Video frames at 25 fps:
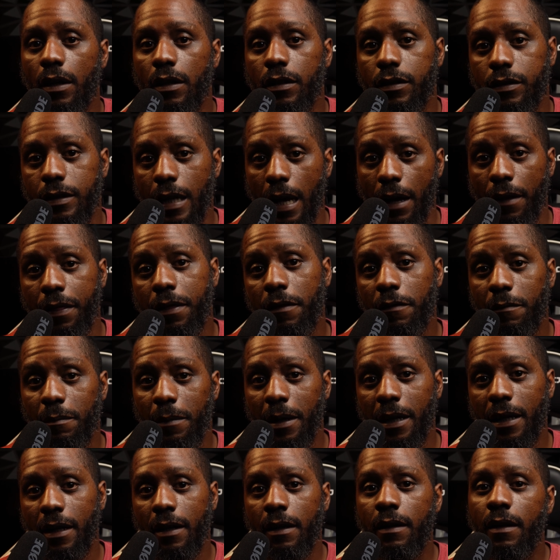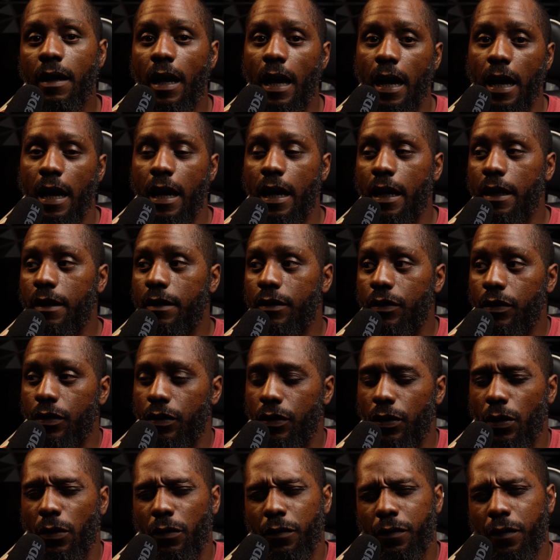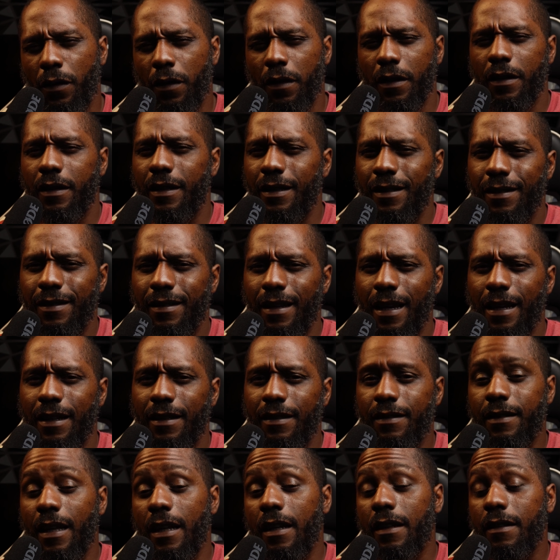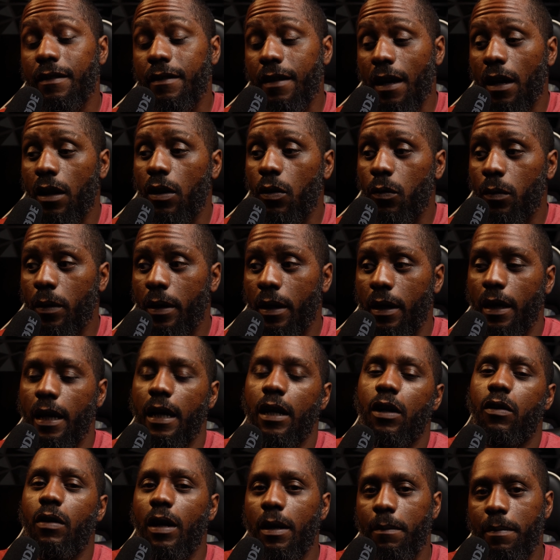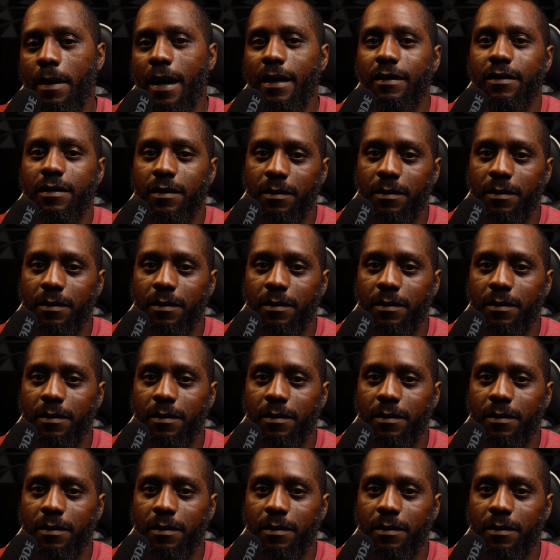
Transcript: south of me and no further than say the state of Delaware and quite mm-hmm.